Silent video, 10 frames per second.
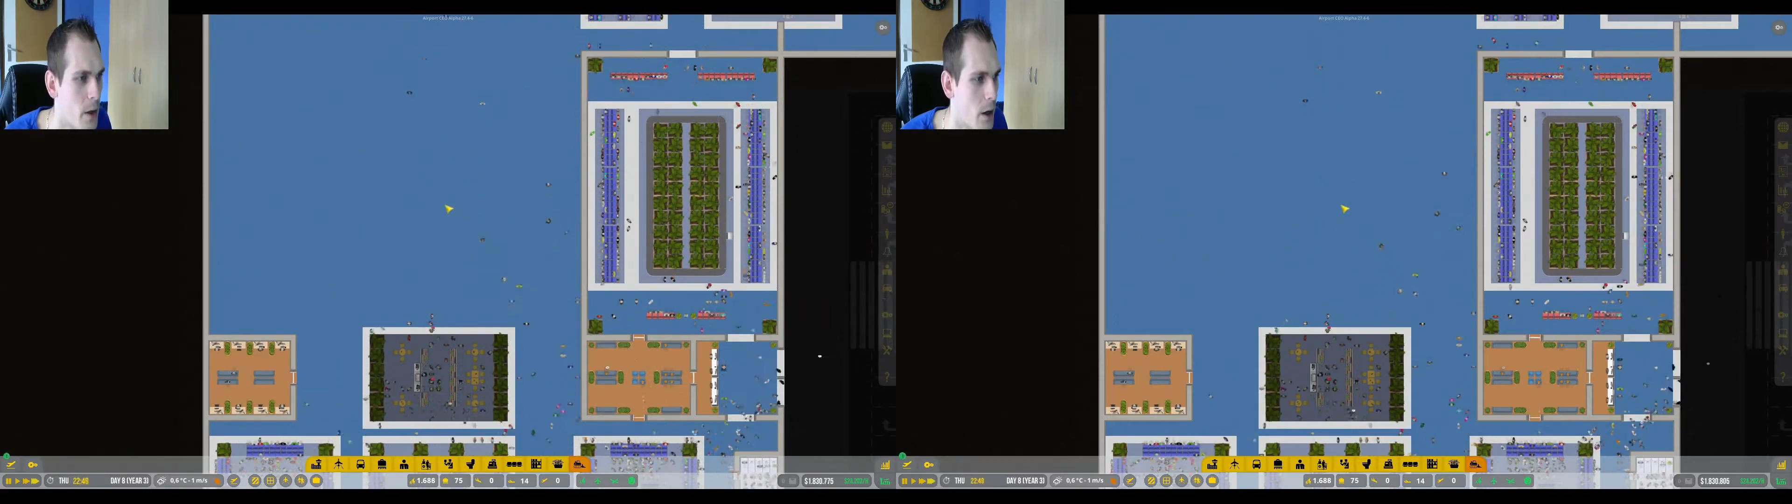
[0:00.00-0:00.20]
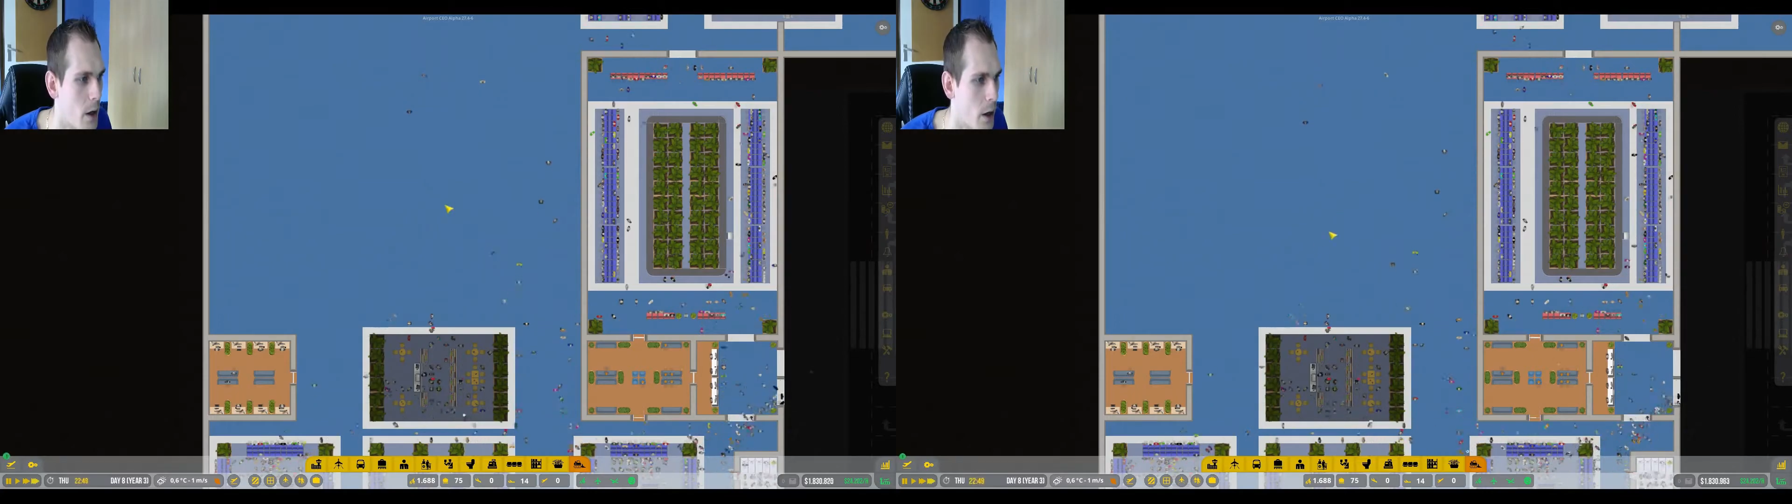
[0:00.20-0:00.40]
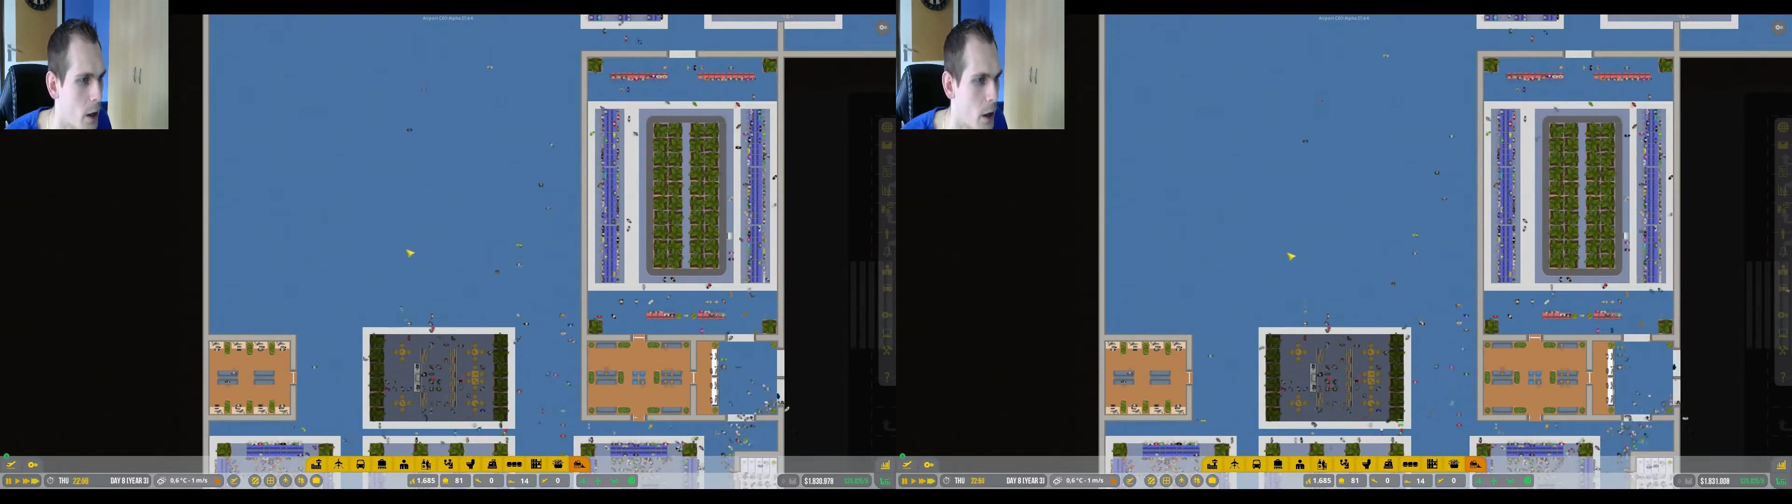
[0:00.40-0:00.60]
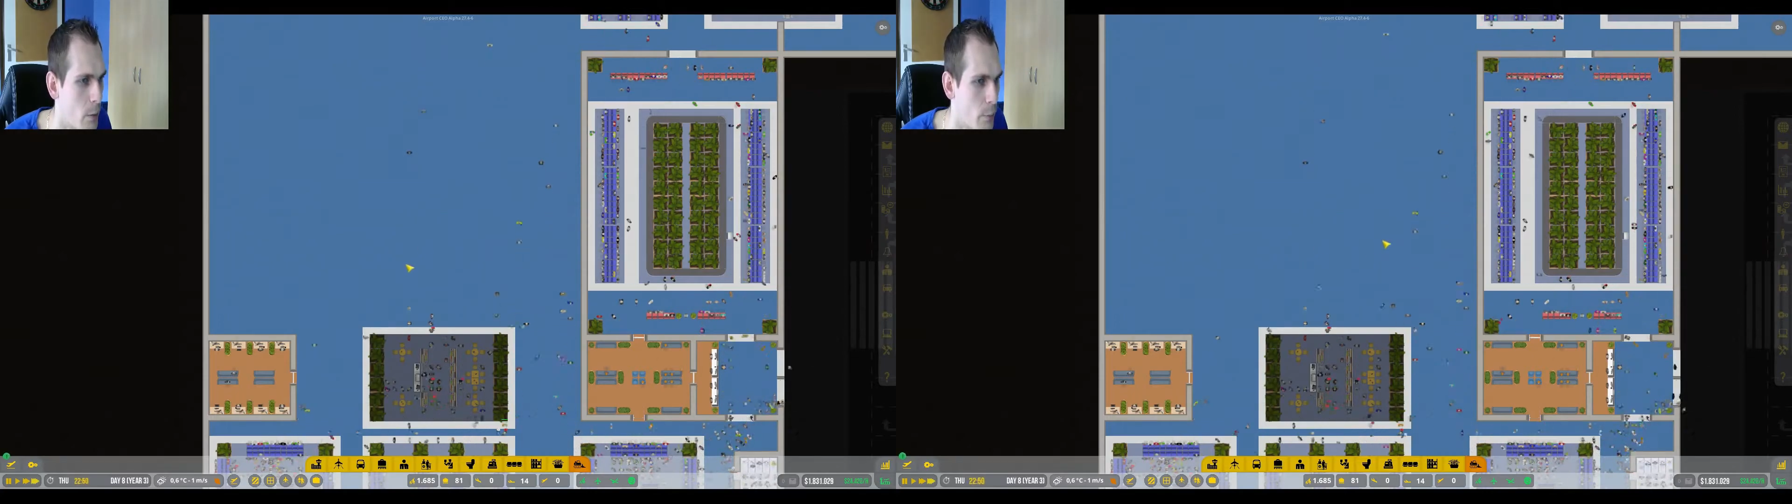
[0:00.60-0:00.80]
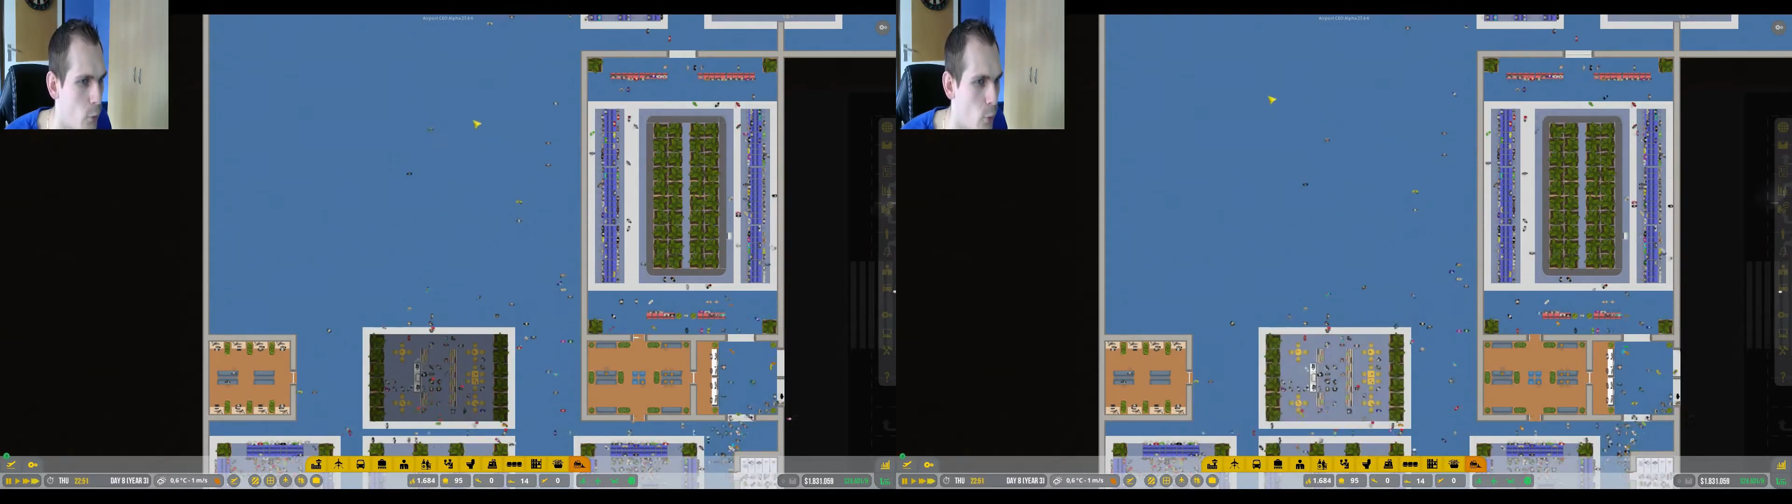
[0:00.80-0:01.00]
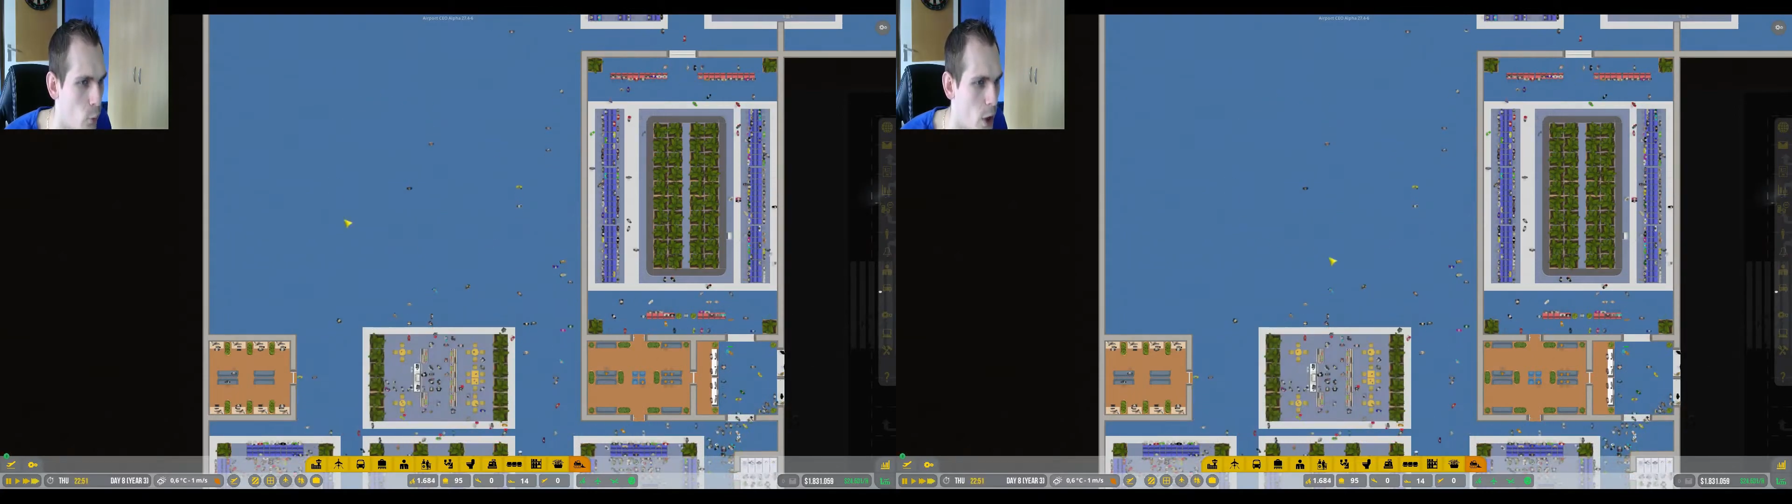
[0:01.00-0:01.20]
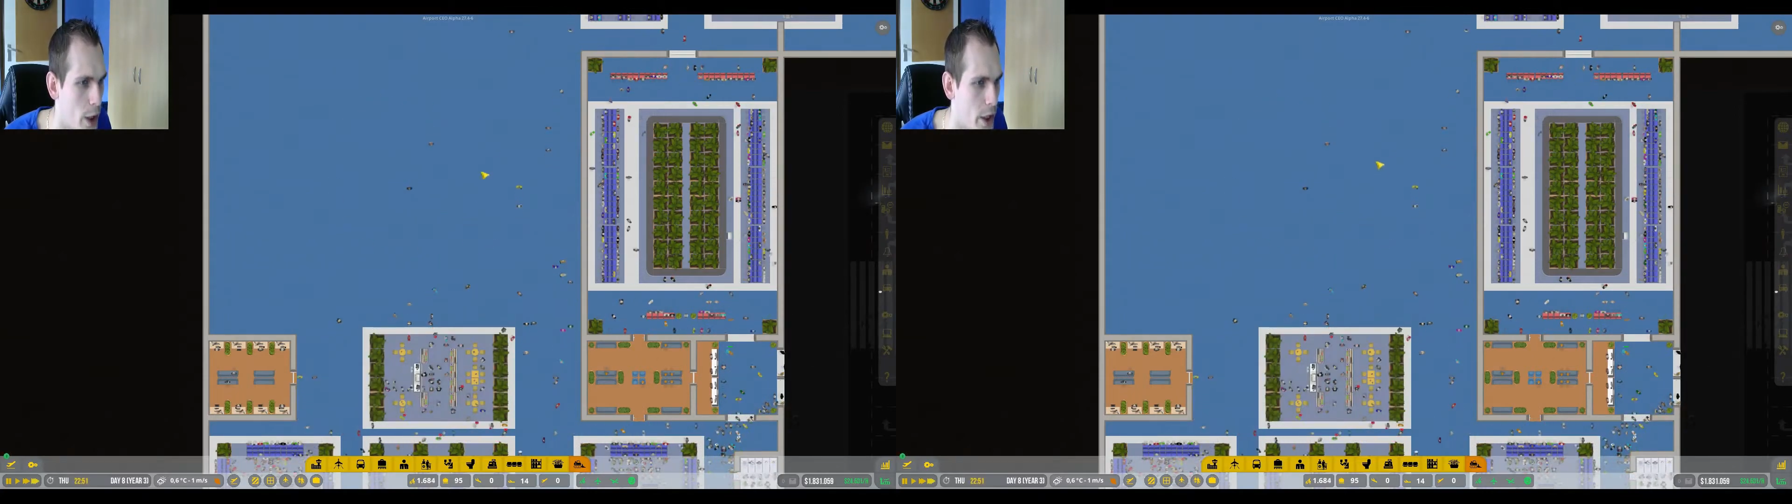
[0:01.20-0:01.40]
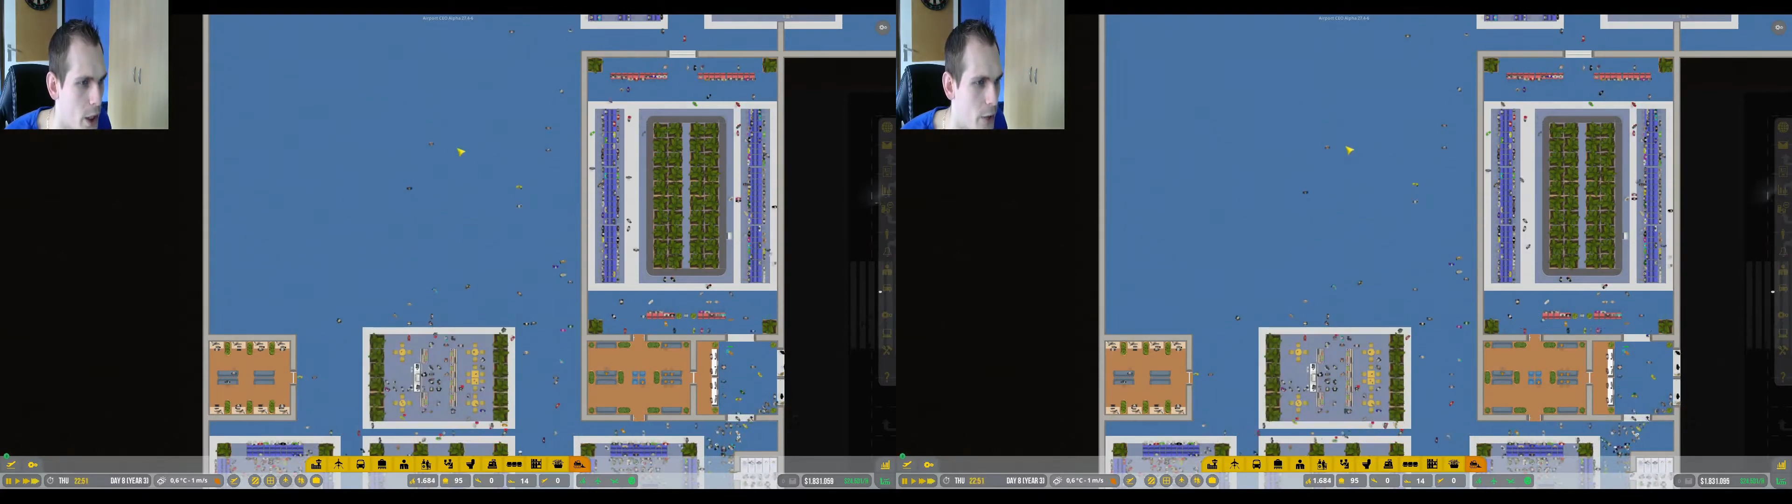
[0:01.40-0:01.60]
Wall
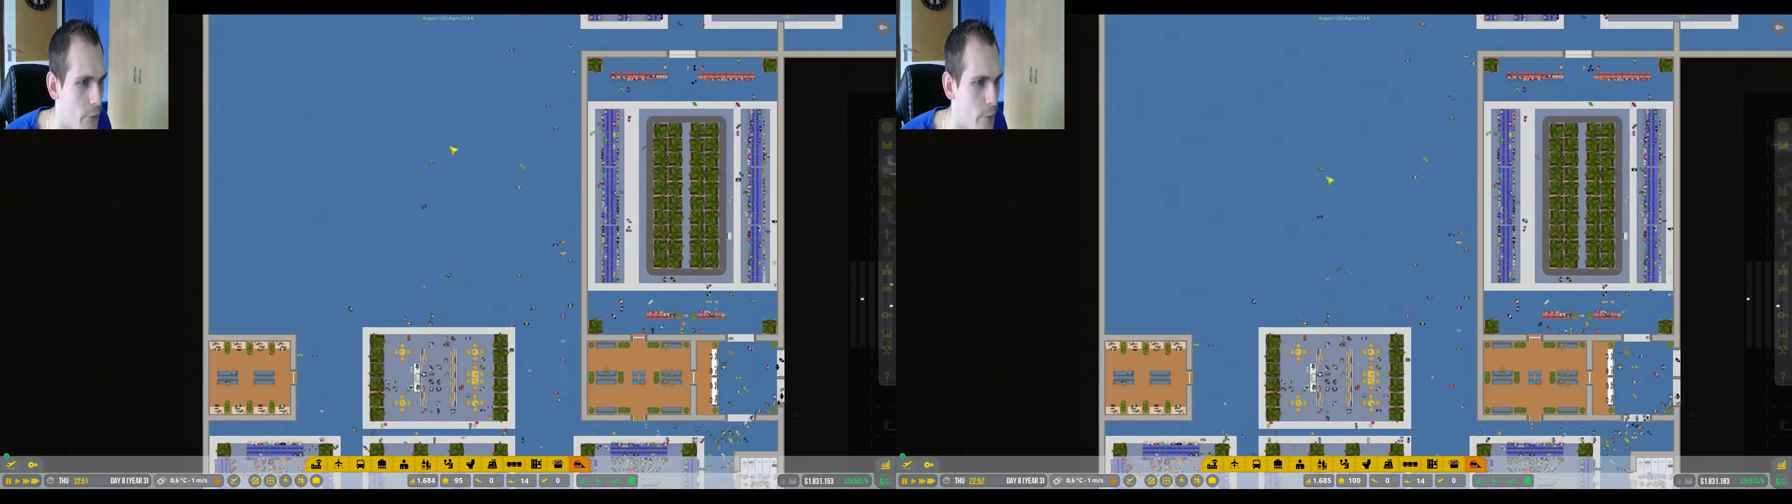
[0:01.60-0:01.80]
it off,